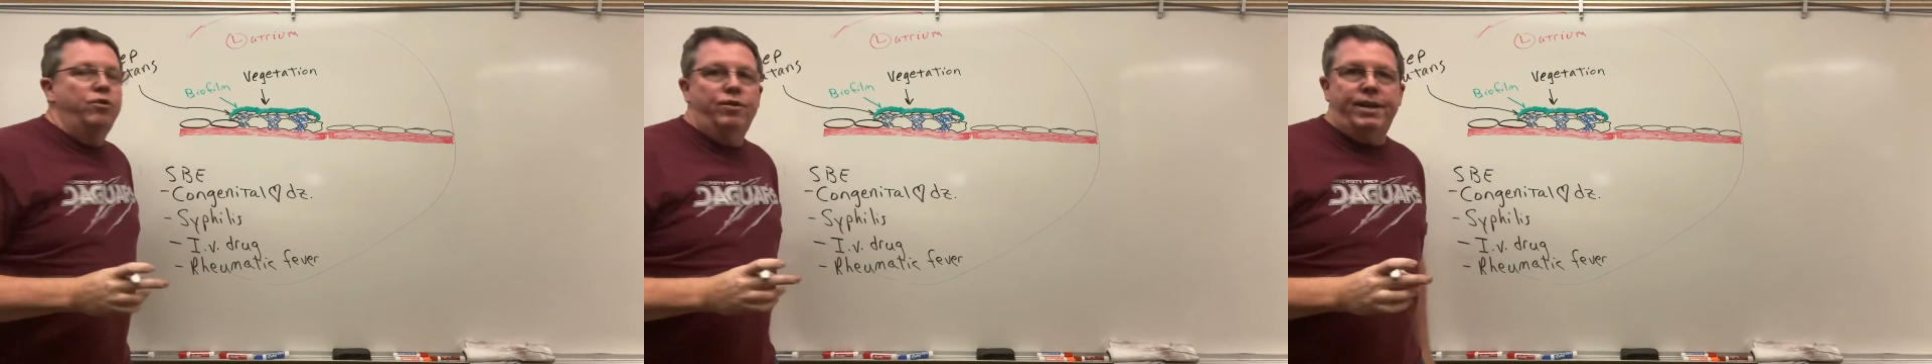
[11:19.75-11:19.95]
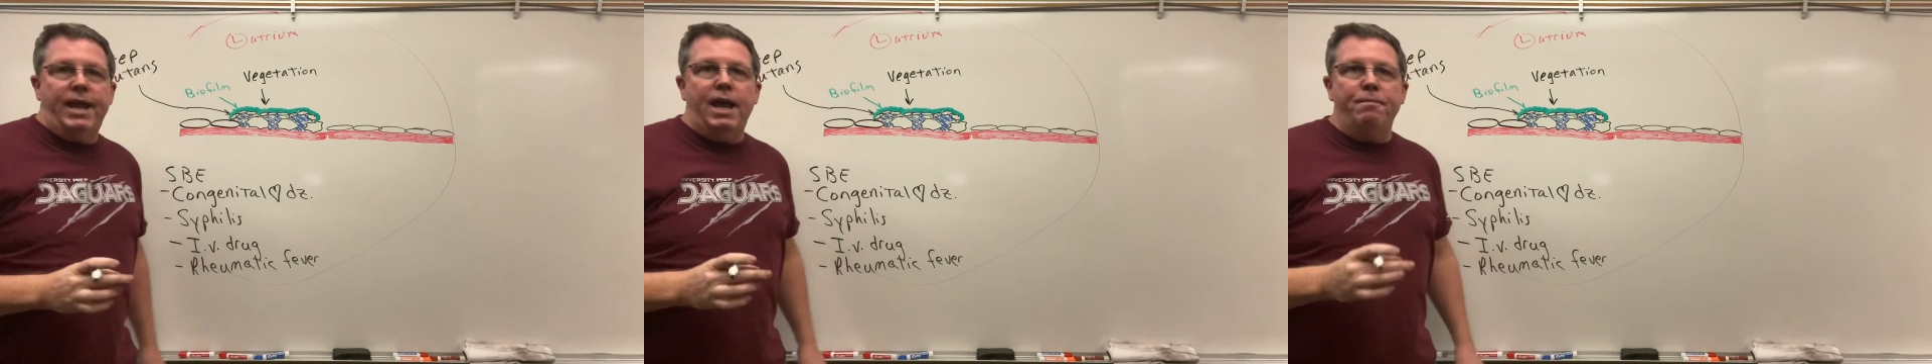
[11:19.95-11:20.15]

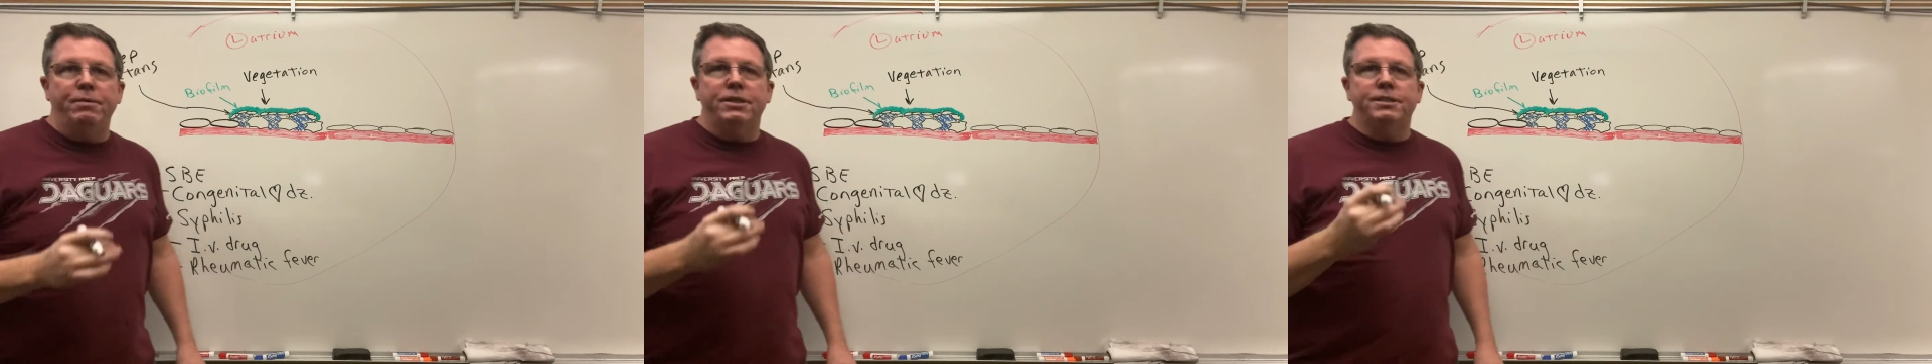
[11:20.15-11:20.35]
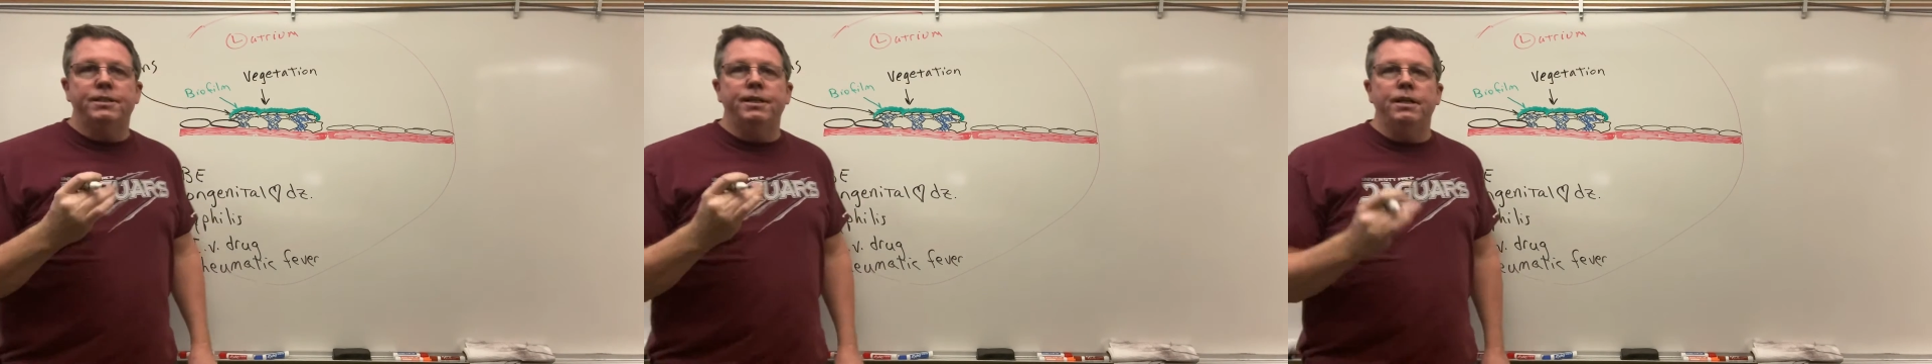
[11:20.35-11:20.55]

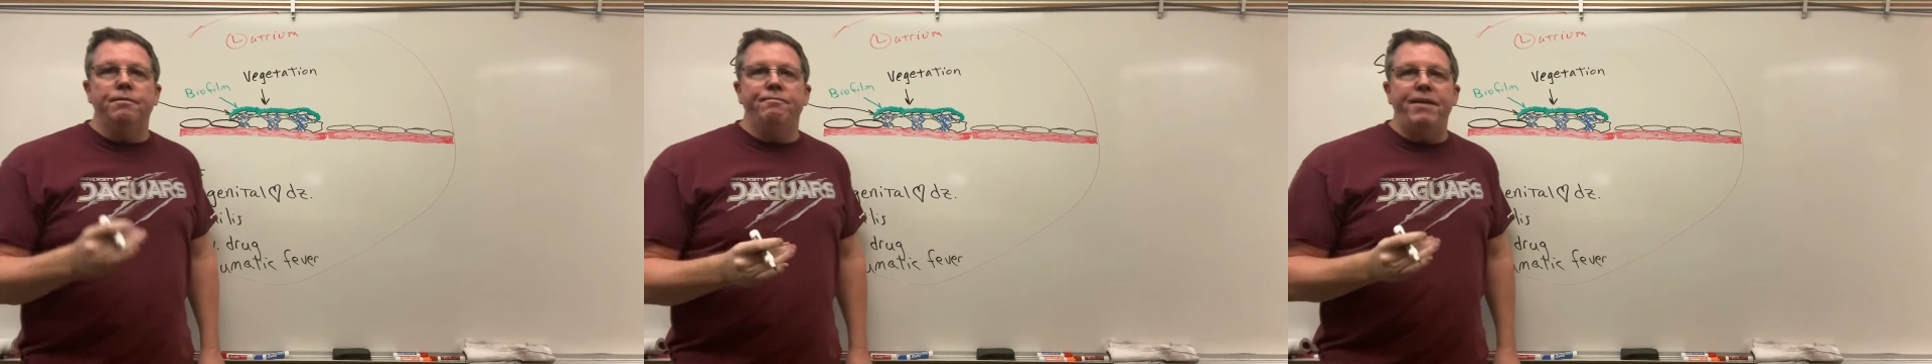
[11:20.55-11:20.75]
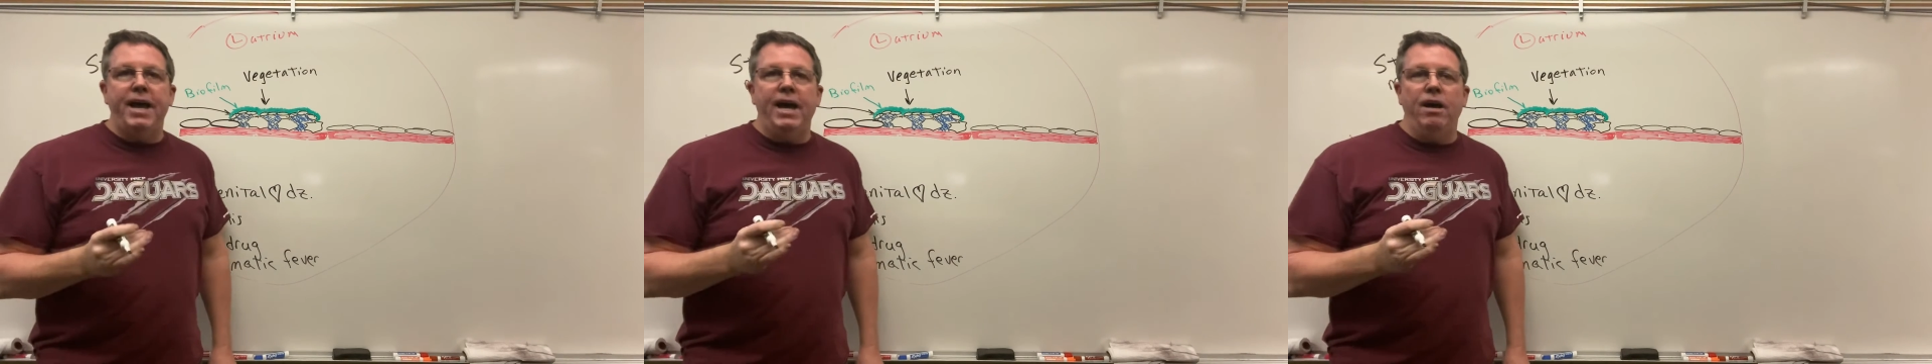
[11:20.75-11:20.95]
damage to the
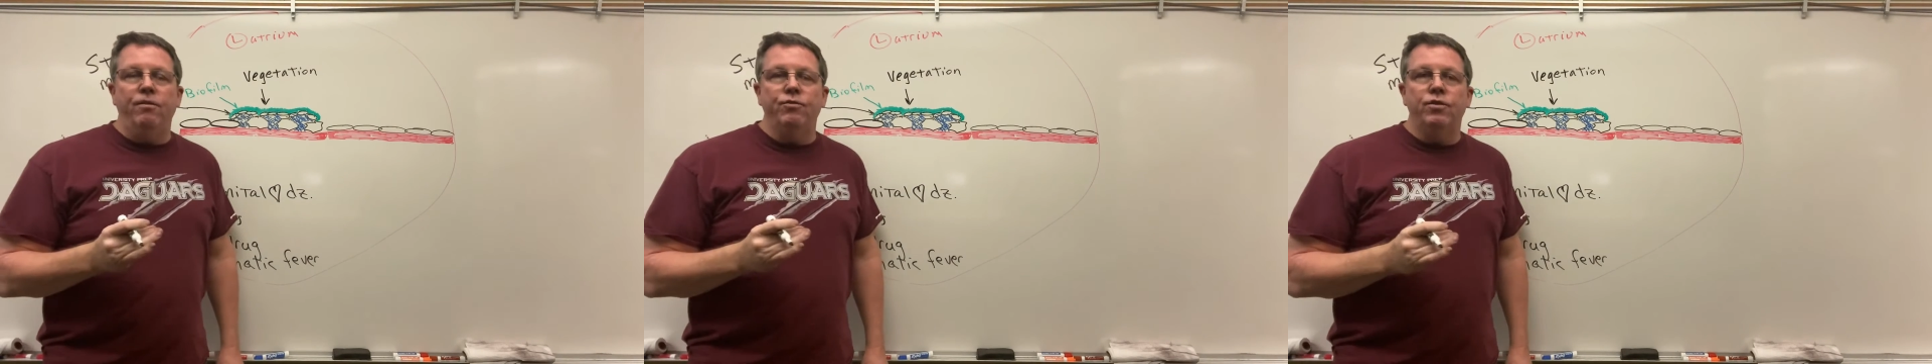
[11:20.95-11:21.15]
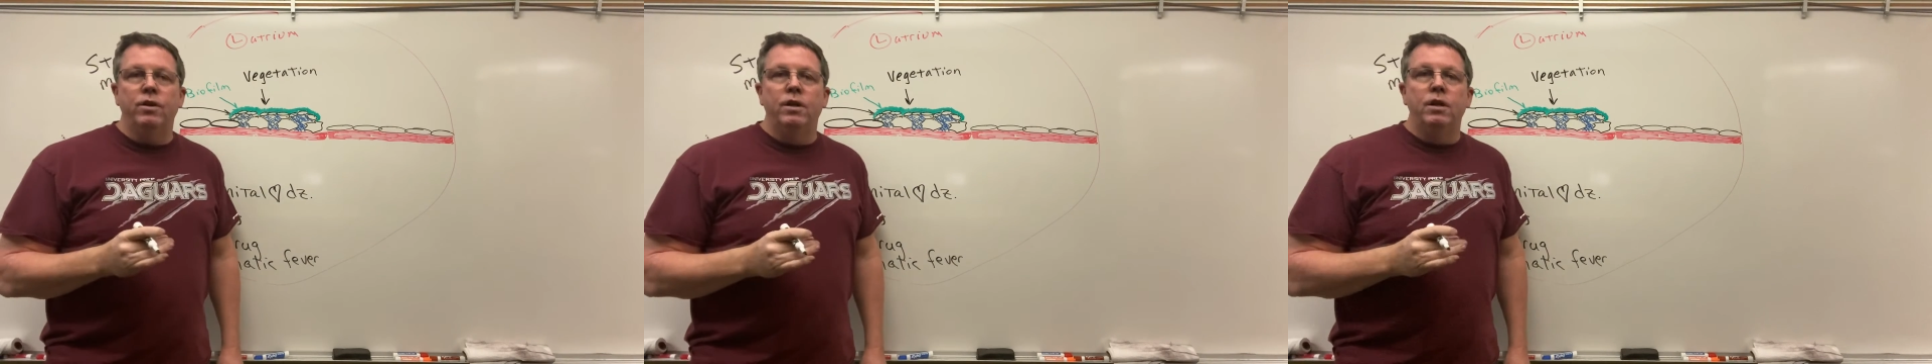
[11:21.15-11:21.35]
valves.